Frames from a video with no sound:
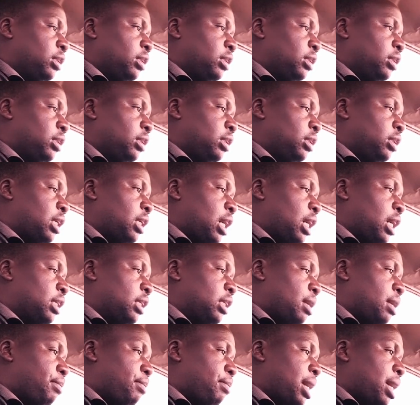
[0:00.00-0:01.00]
it has
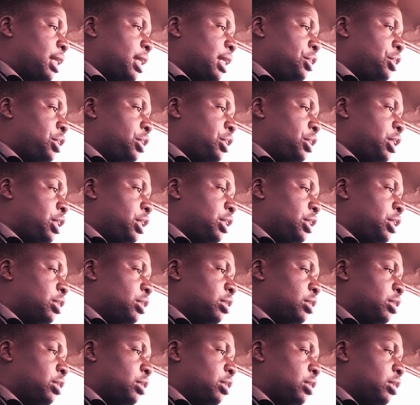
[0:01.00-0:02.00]
a package
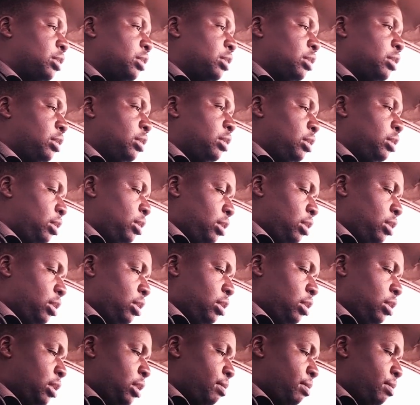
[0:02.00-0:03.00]
list
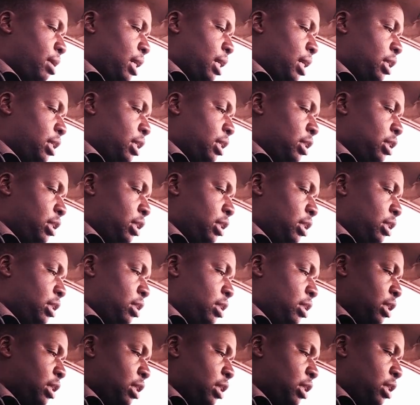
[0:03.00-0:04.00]
on the package list
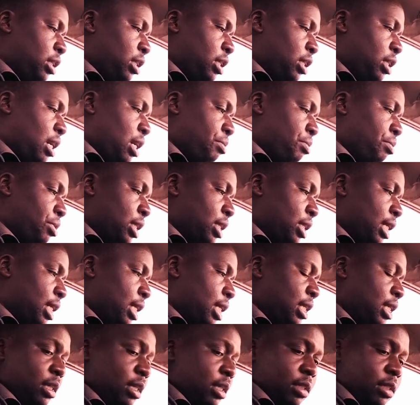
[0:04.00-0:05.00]
there is the jump
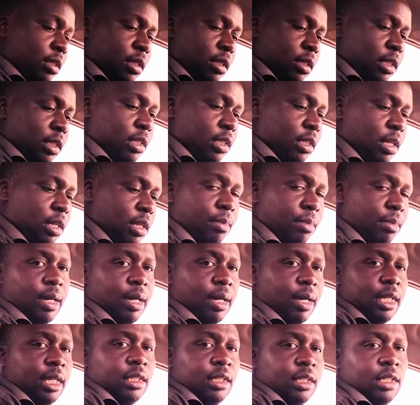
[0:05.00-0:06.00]
starter that's number
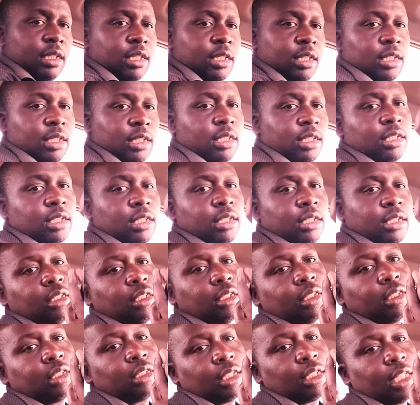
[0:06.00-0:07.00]
one this
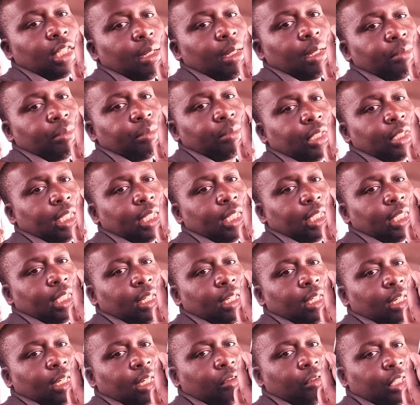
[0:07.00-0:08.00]
is the jump starter
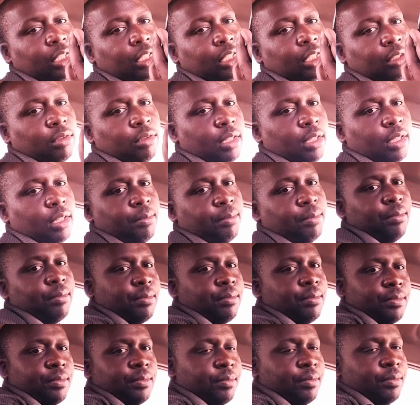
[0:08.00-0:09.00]
according to them
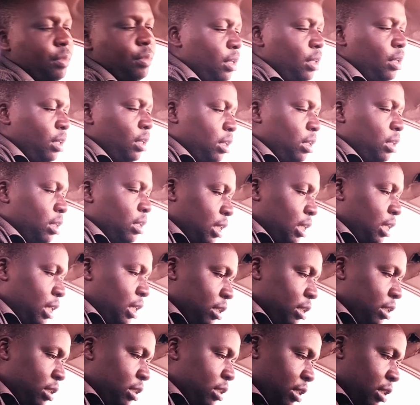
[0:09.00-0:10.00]
there
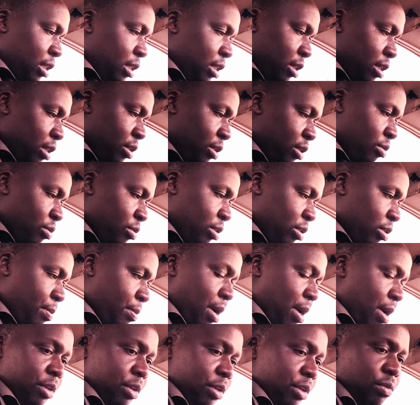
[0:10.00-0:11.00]
is a user
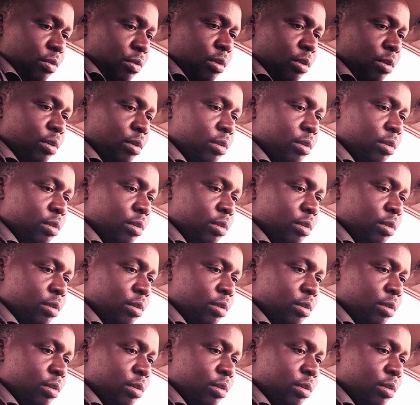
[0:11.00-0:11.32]
manual